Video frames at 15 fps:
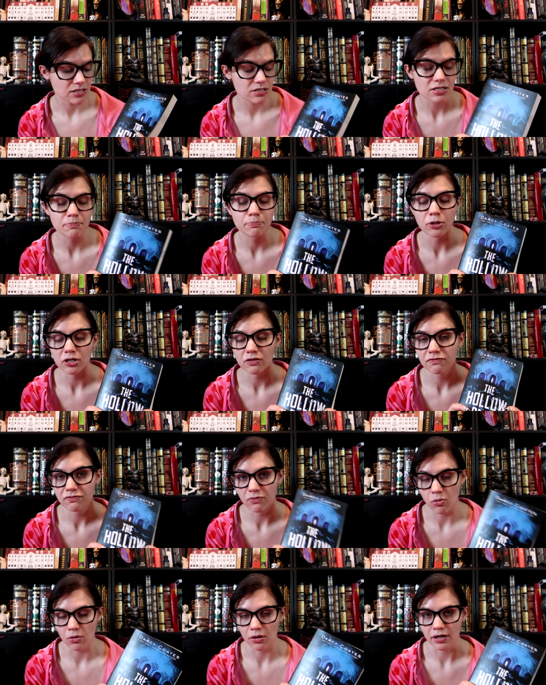this is book
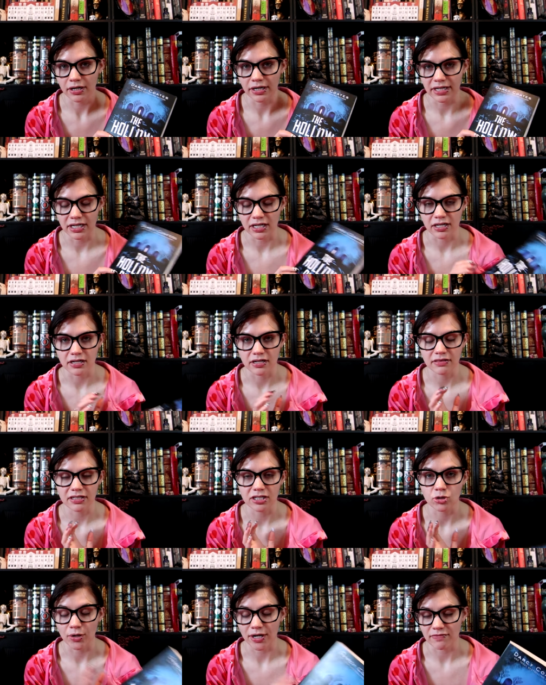four in
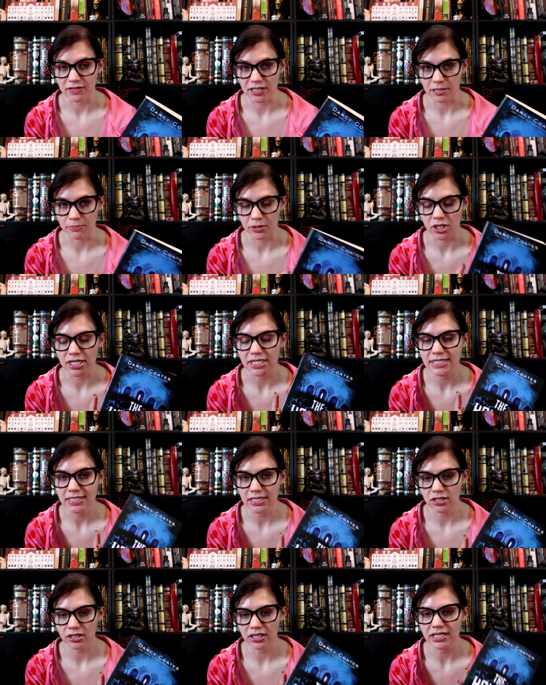the Gravekeeper
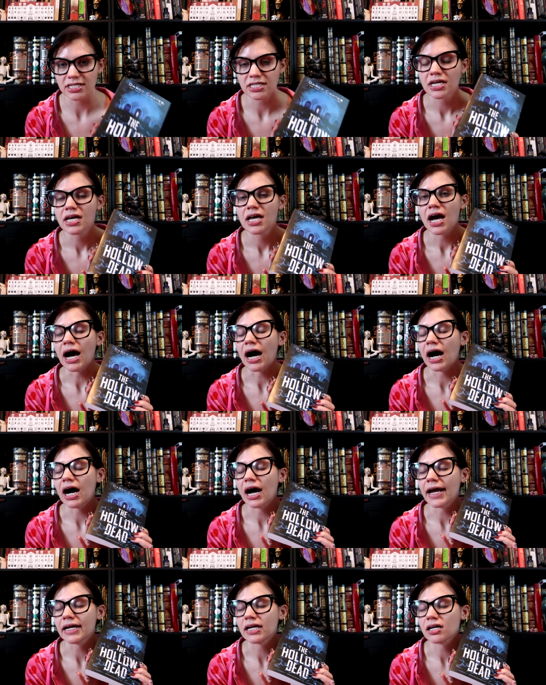series.
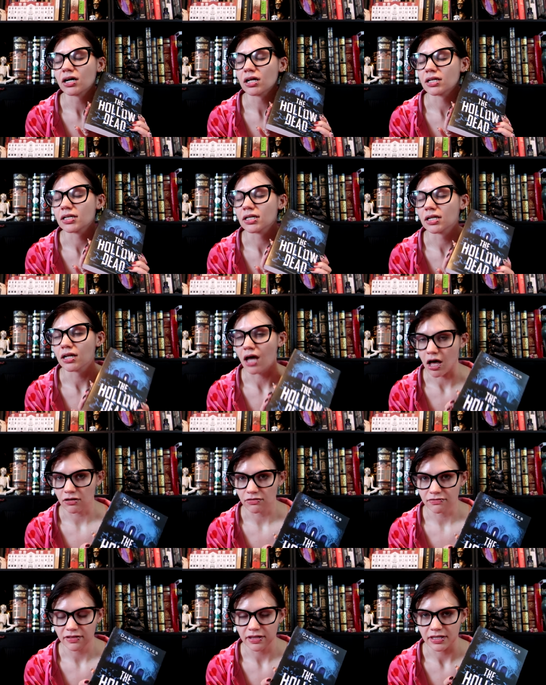I
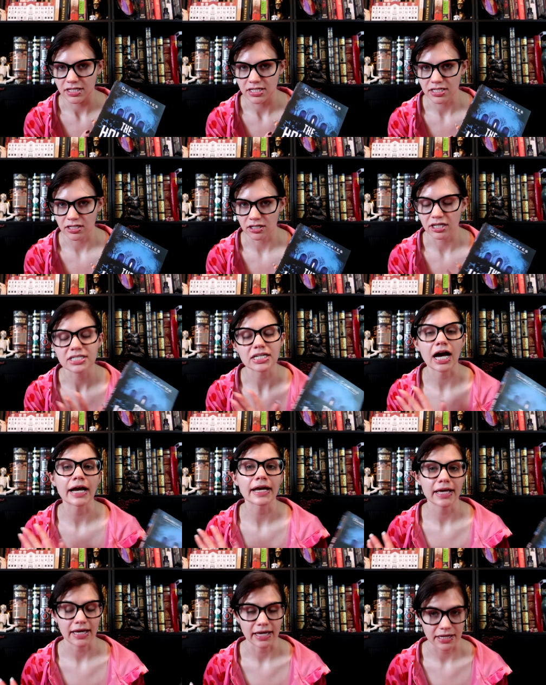love this series.
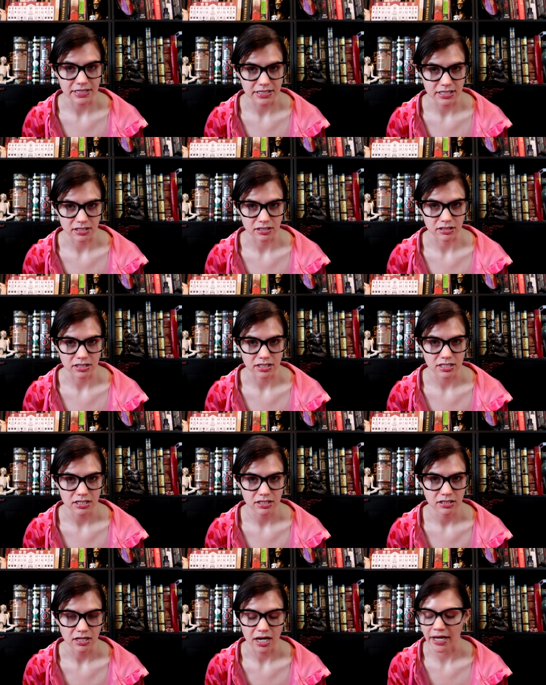I hate series.
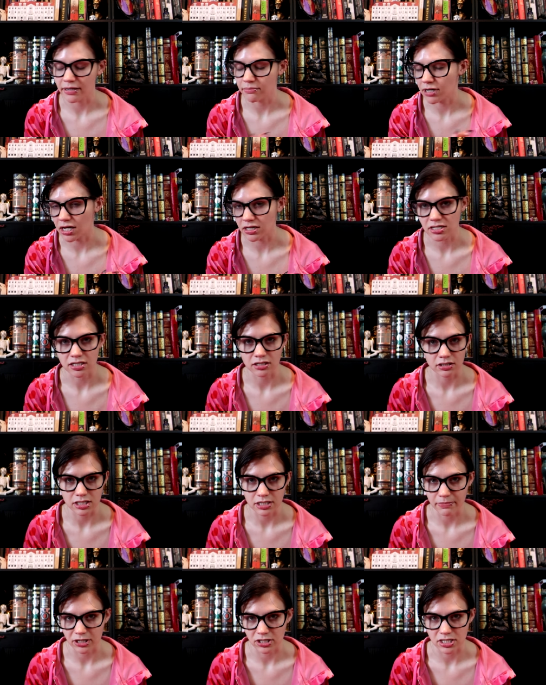I am not a
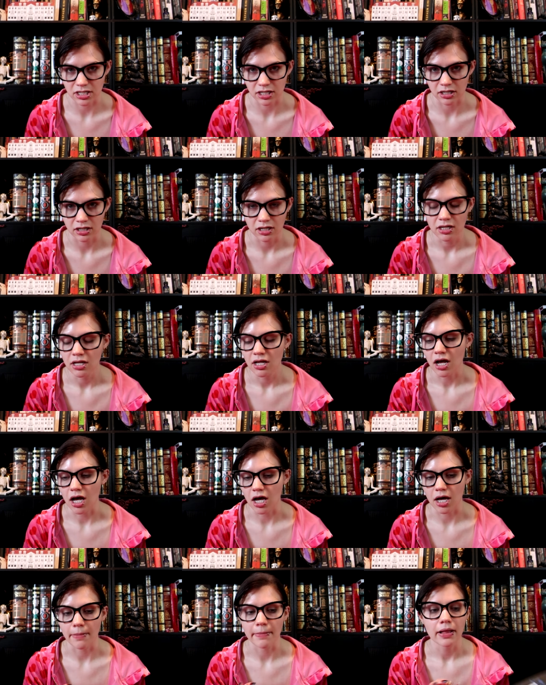series person.
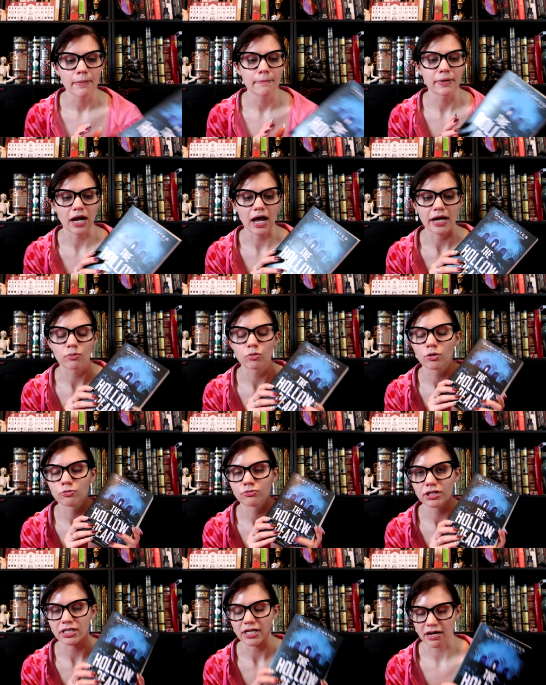Um, but I will
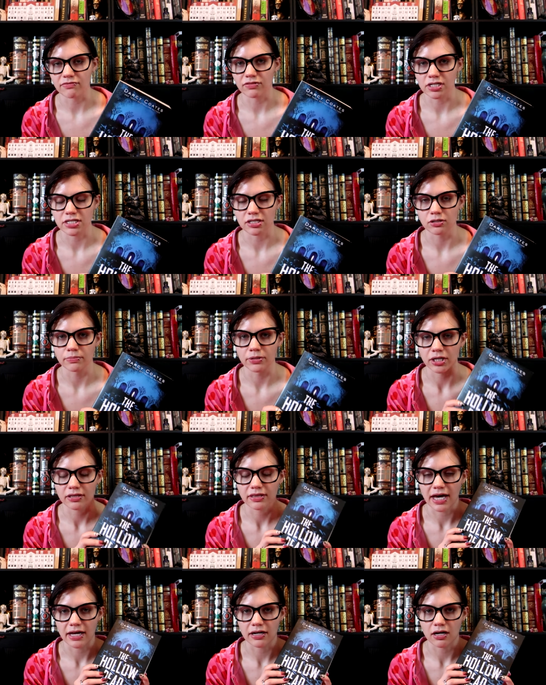read every single
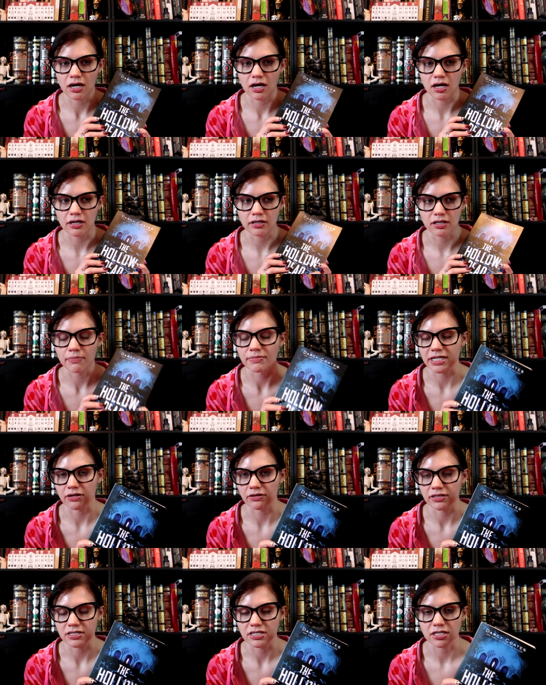book that uh, comes
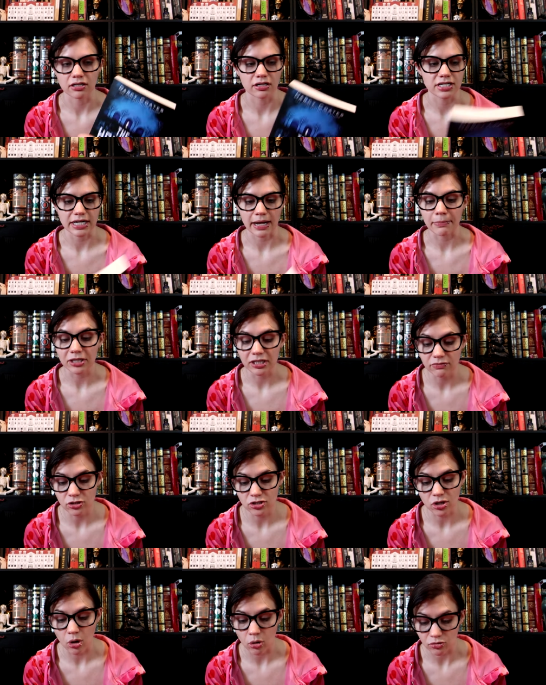out in the series. I believe
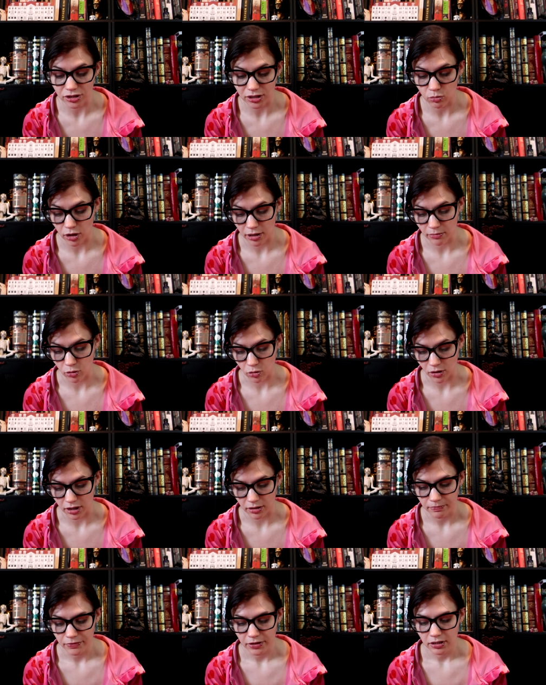there's only one
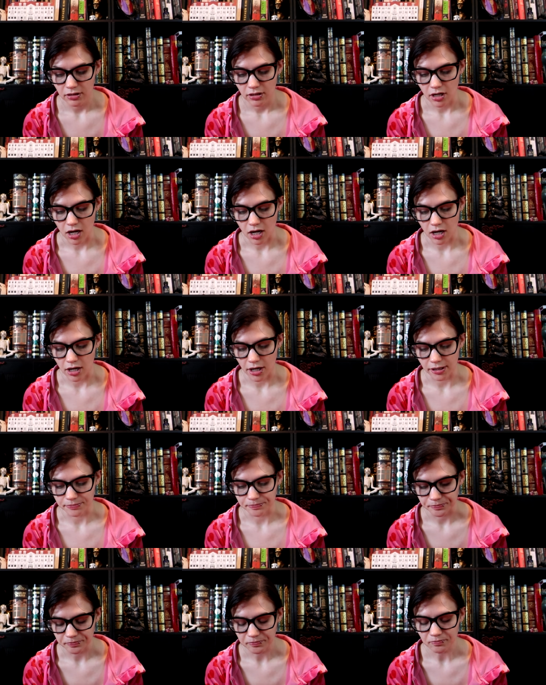more.
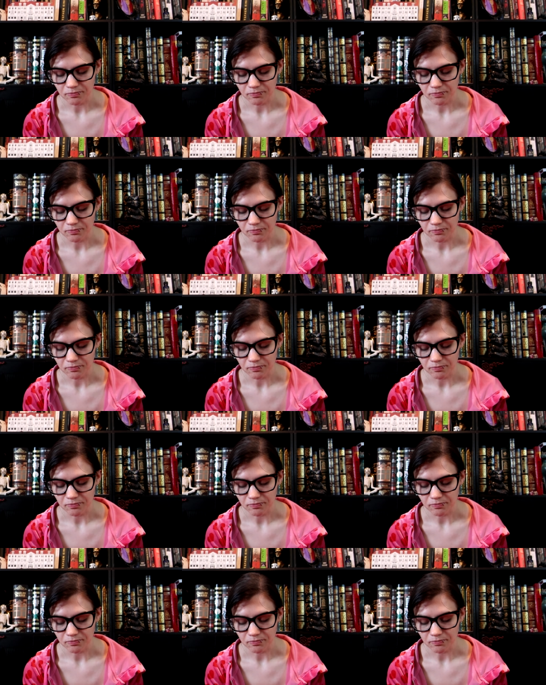Um,